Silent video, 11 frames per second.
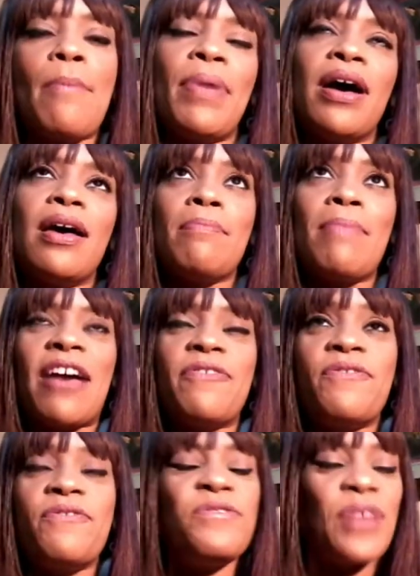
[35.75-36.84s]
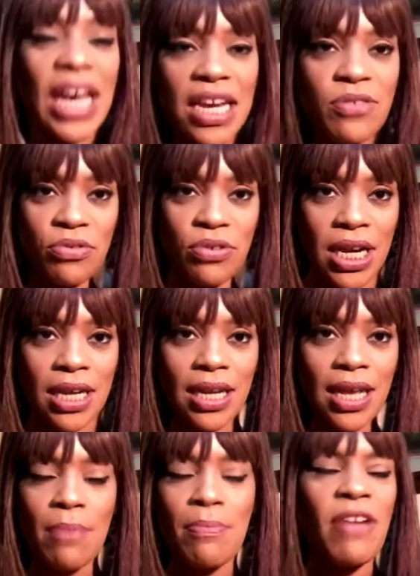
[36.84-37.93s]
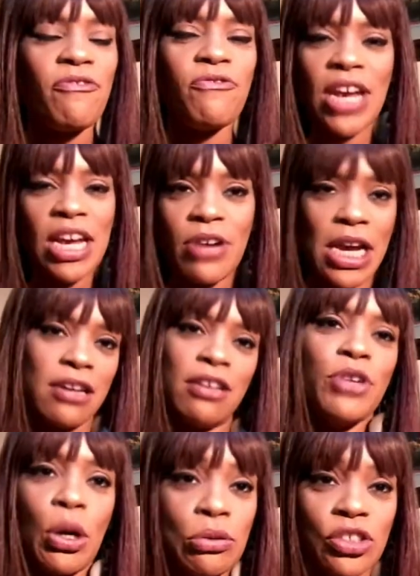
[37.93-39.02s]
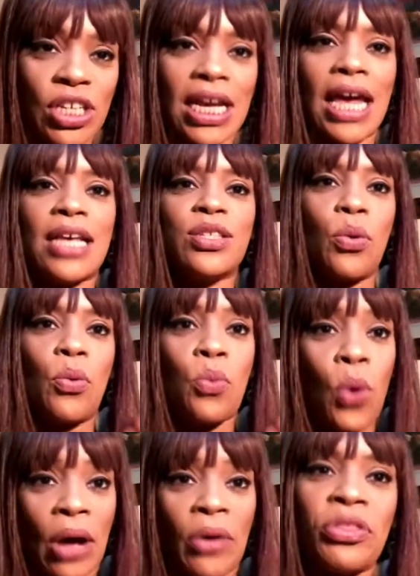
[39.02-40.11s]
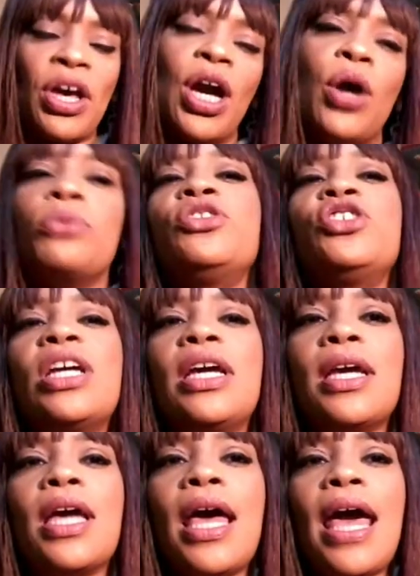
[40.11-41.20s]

But my favorite area of coaching is wealth coaching.